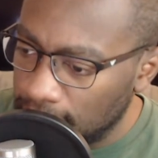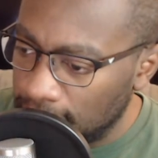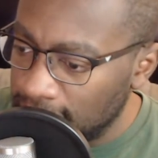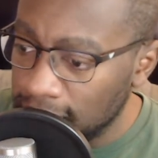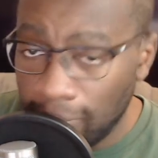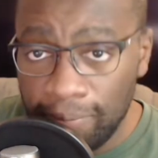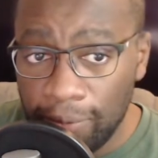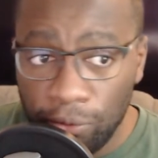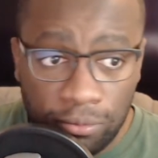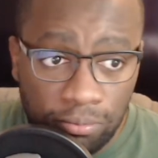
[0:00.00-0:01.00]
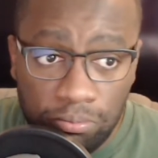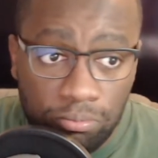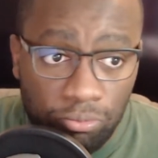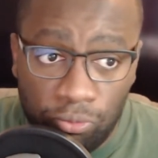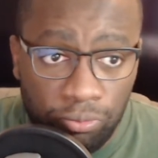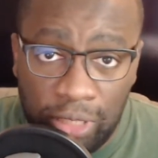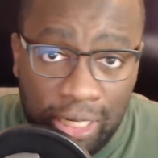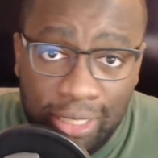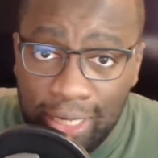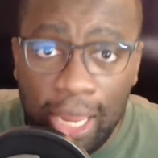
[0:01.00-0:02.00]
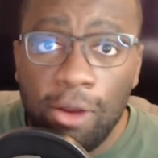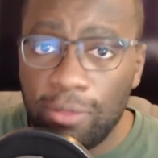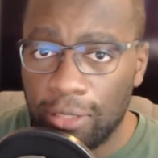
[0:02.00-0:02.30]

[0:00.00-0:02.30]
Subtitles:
on this. Some people didn't care